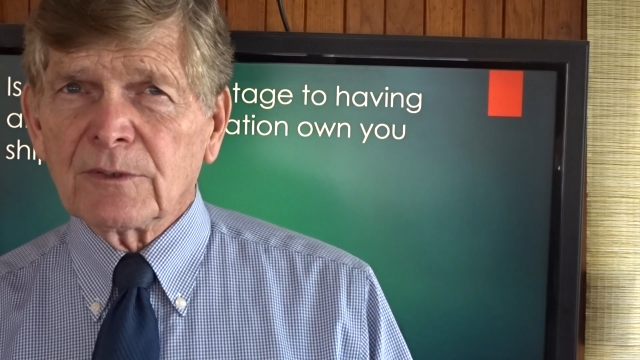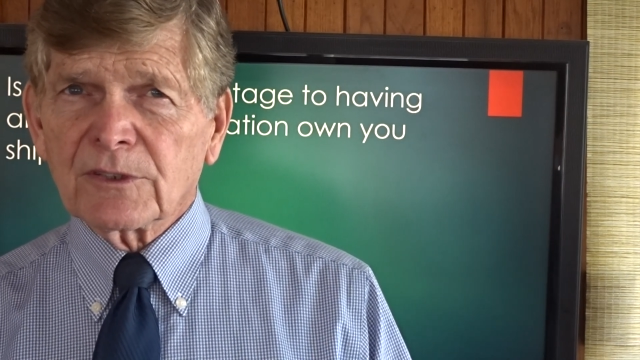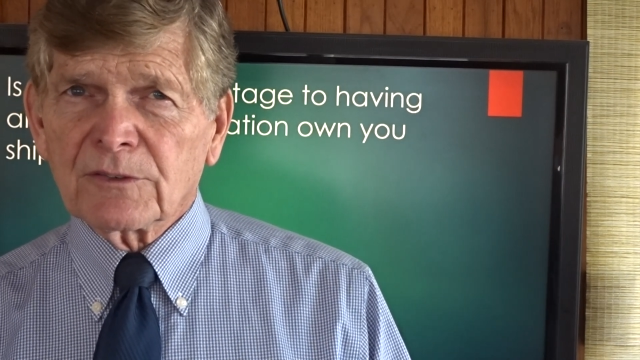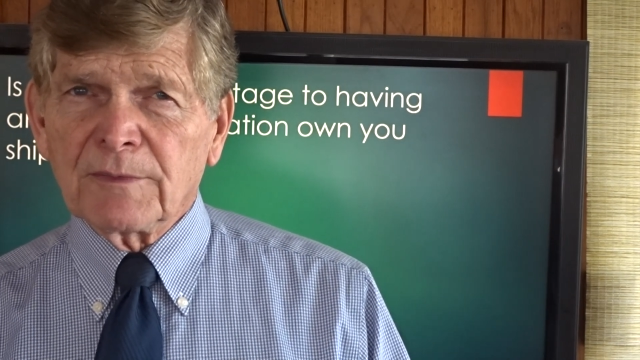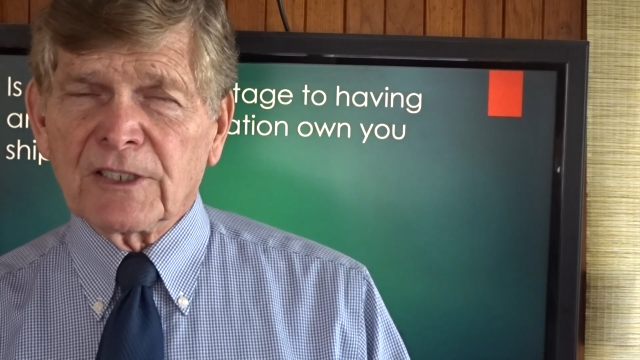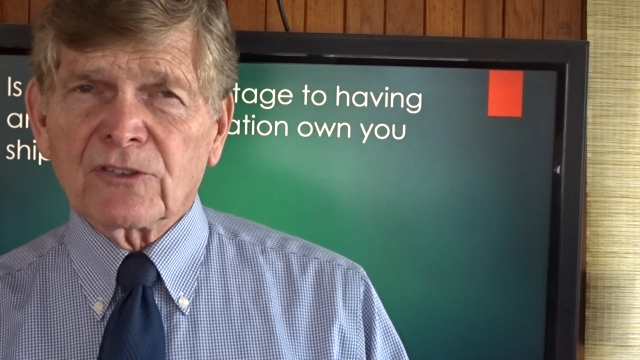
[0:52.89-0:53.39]

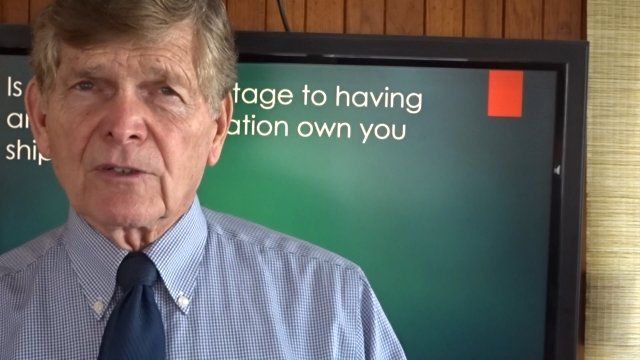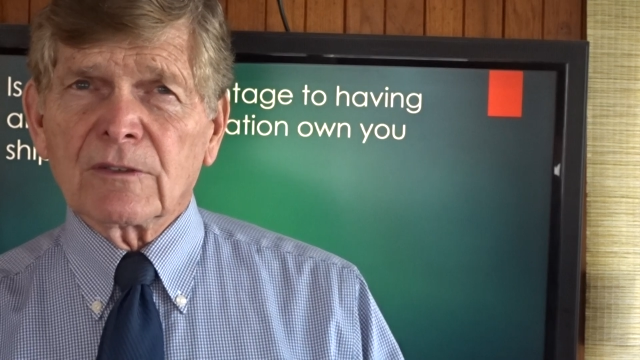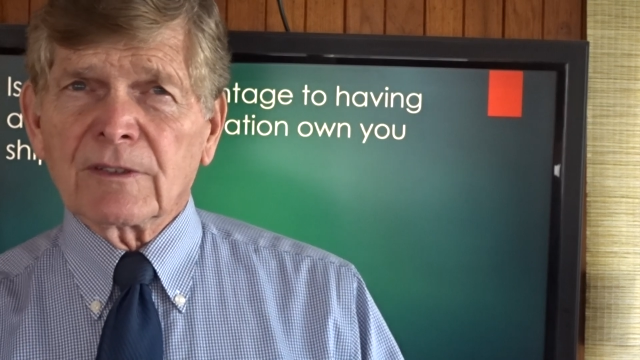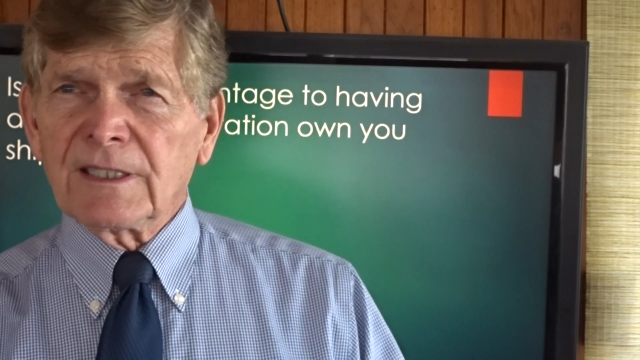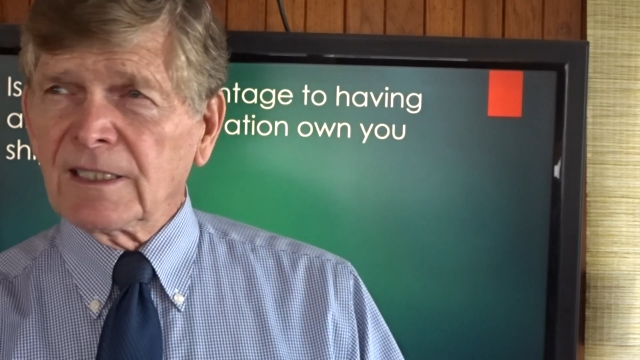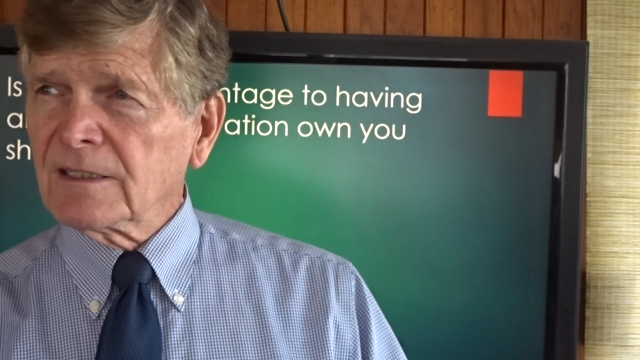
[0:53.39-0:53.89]
which means
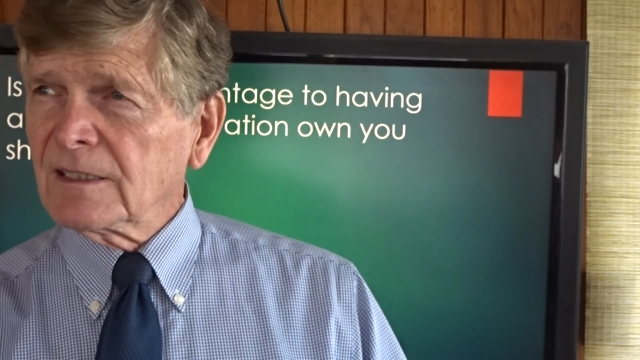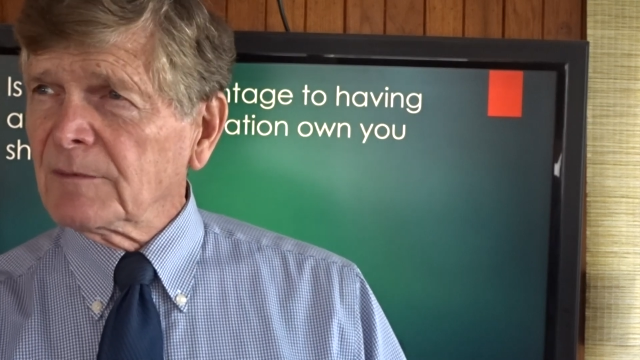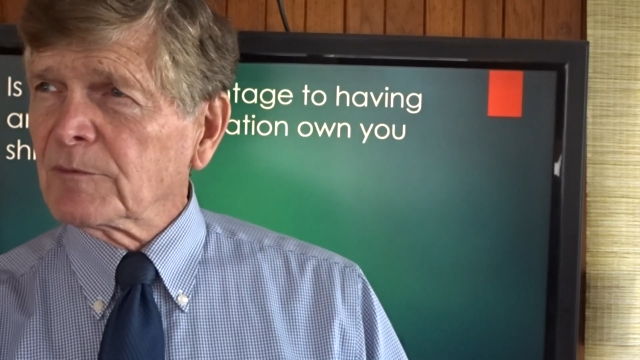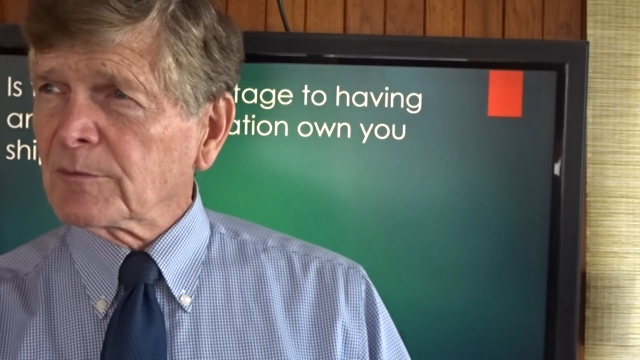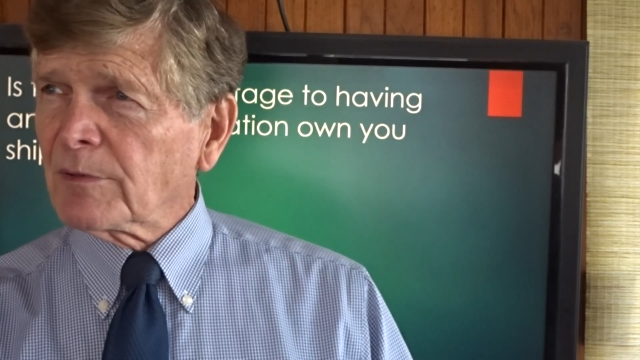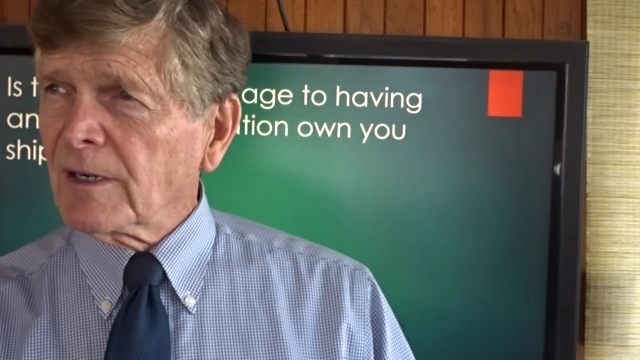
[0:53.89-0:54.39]
all the
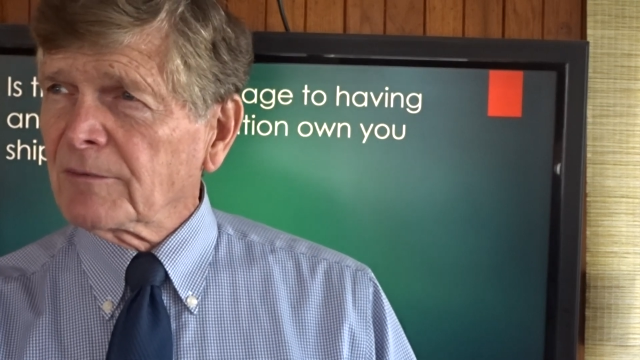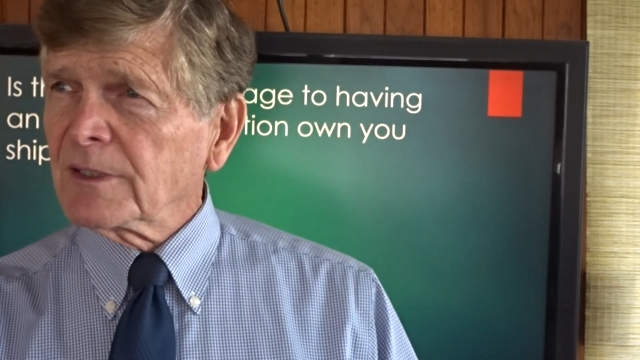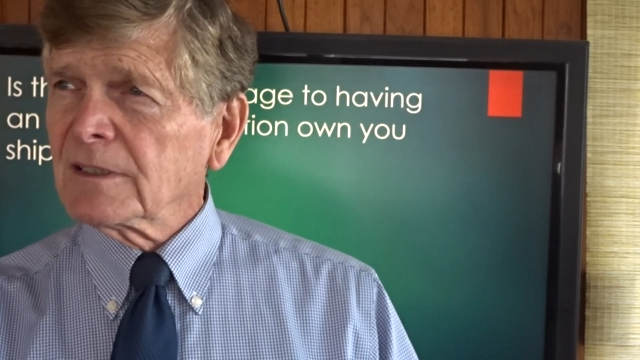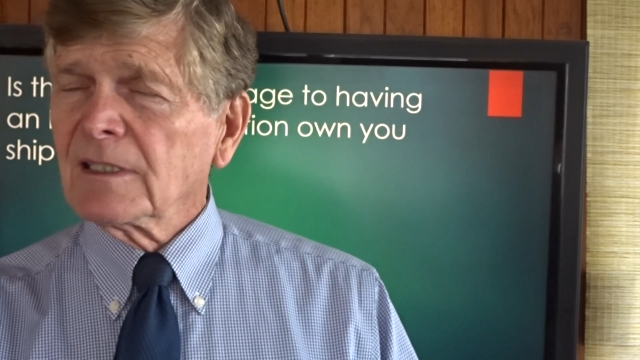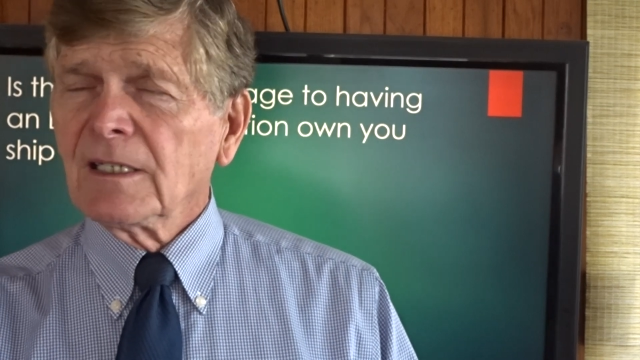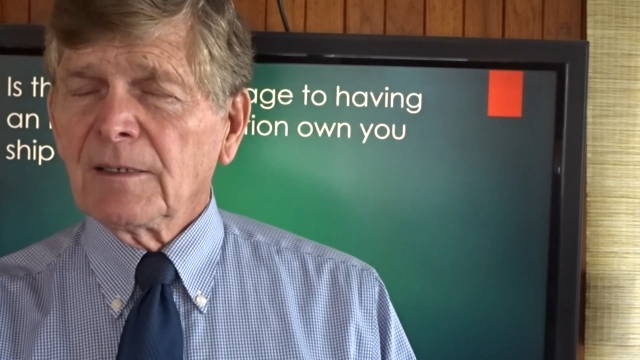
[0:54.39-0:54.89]
income, the
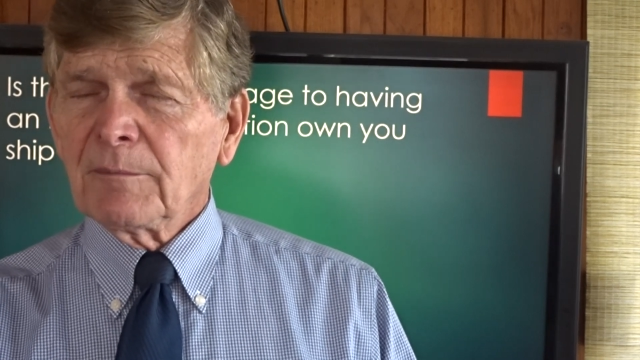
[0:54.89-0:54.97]
profit,